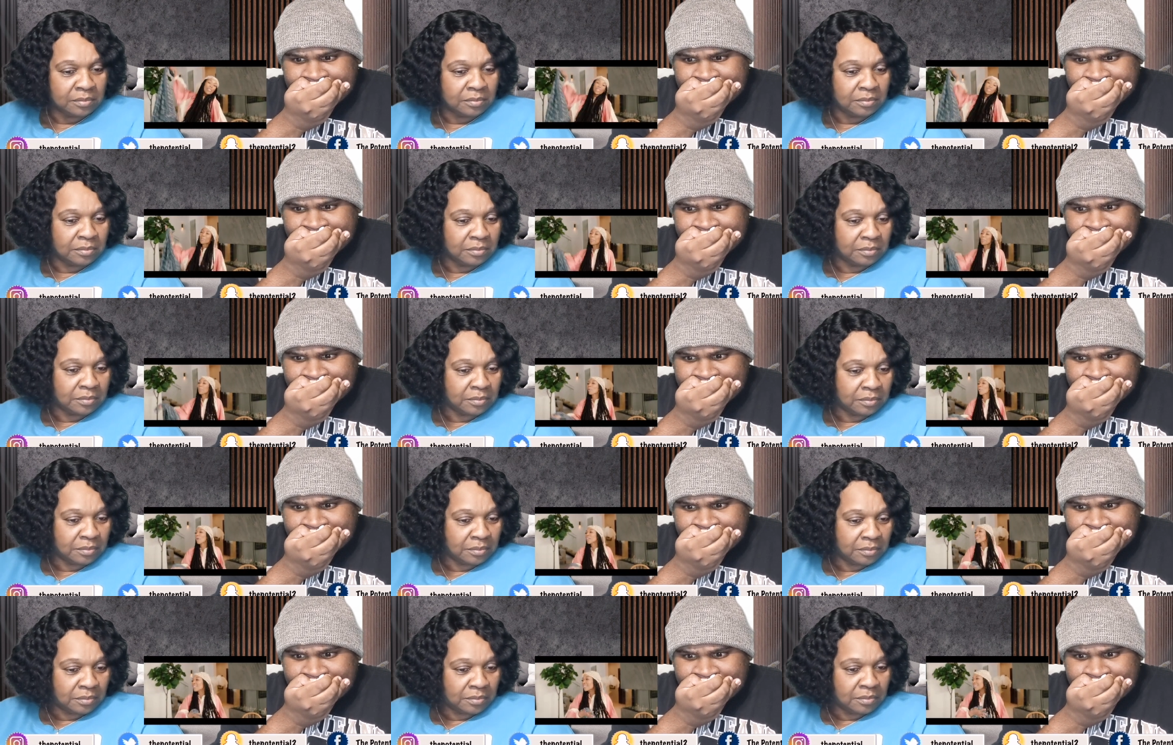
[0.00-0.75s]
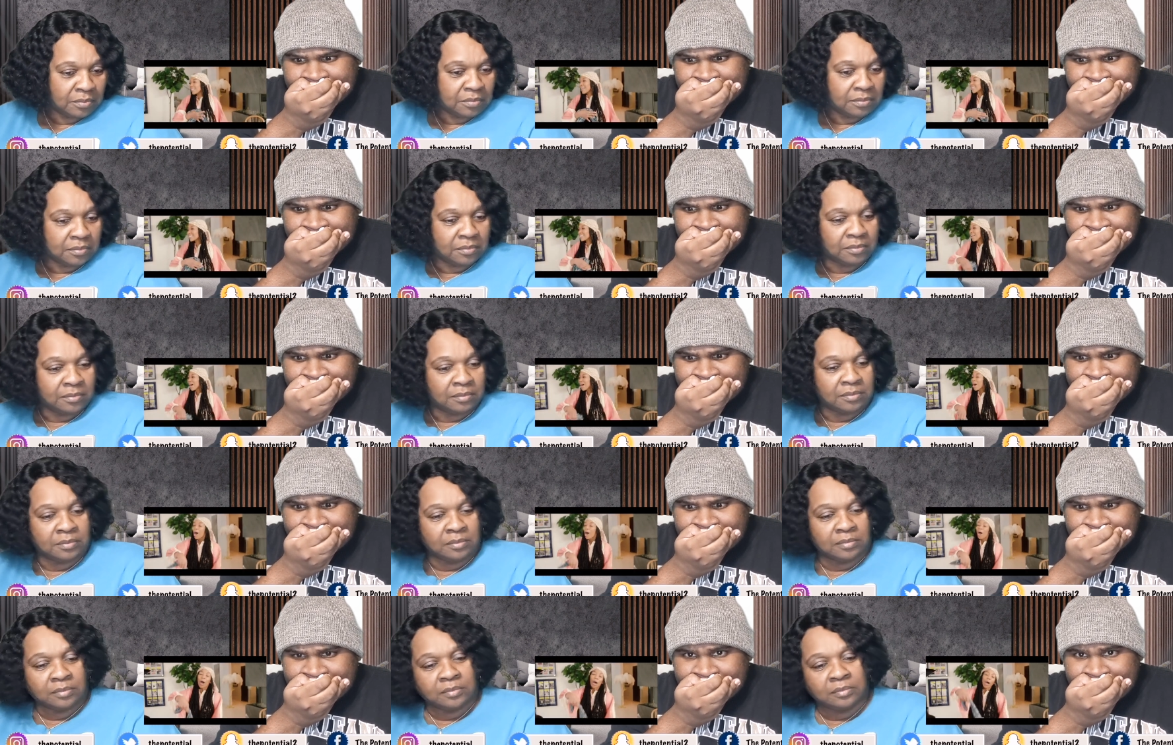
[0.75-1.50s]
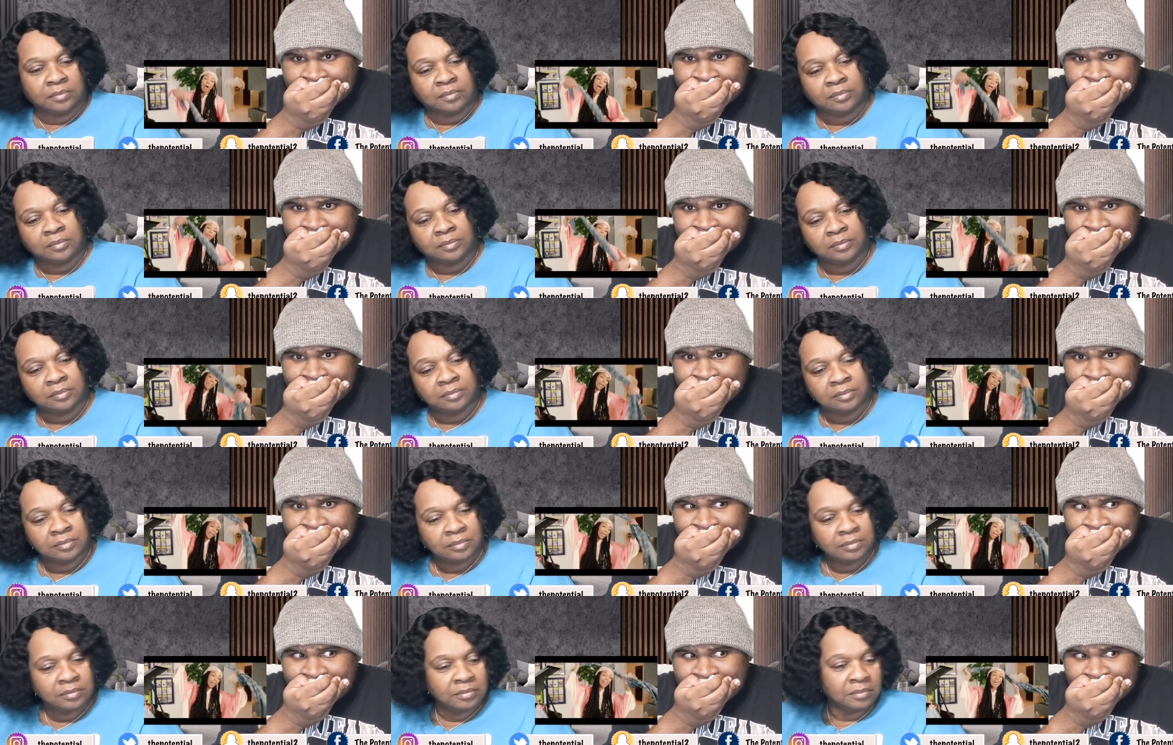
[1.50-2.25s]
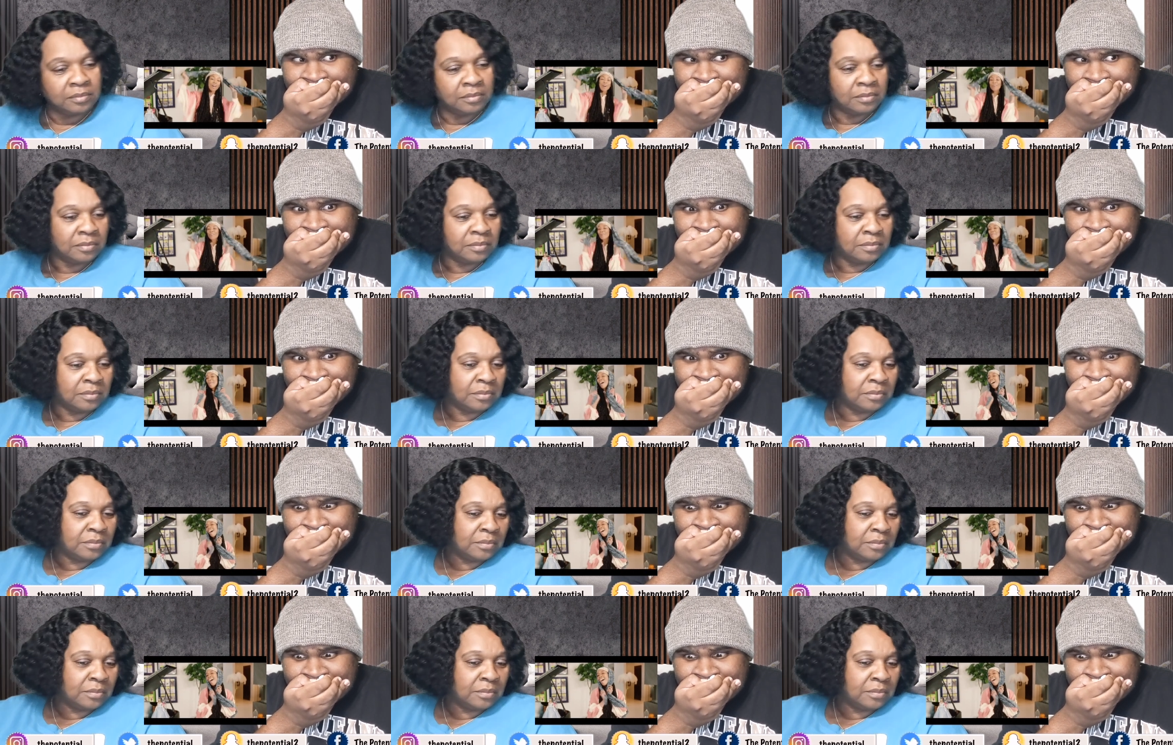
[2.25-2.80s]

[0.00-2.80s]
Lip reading: (silence)